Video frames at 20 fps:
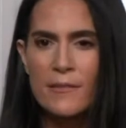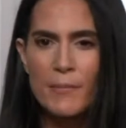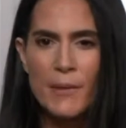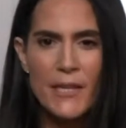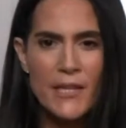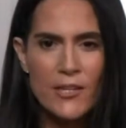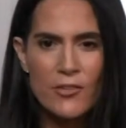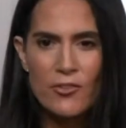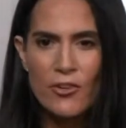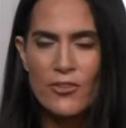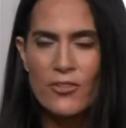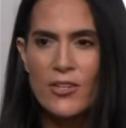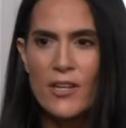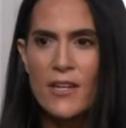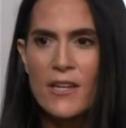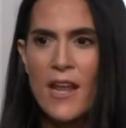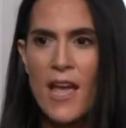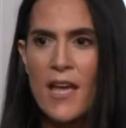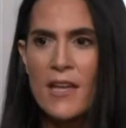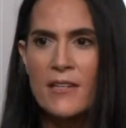
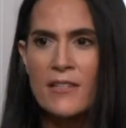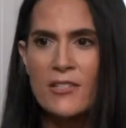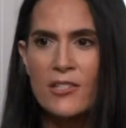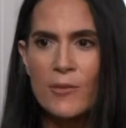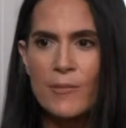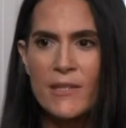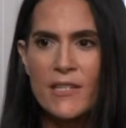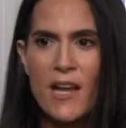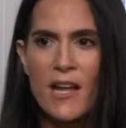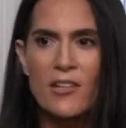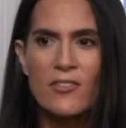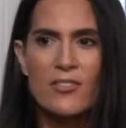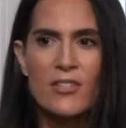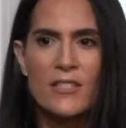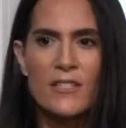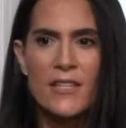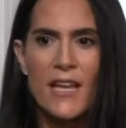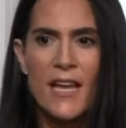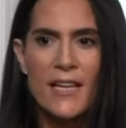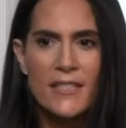Pediatrician and
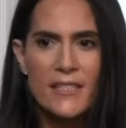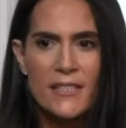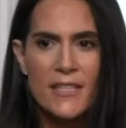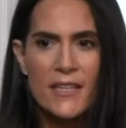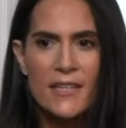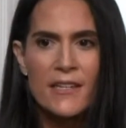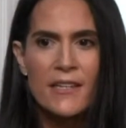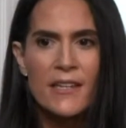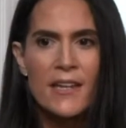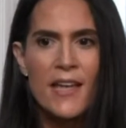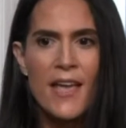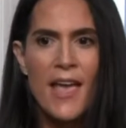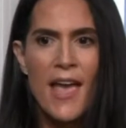dermatology tested,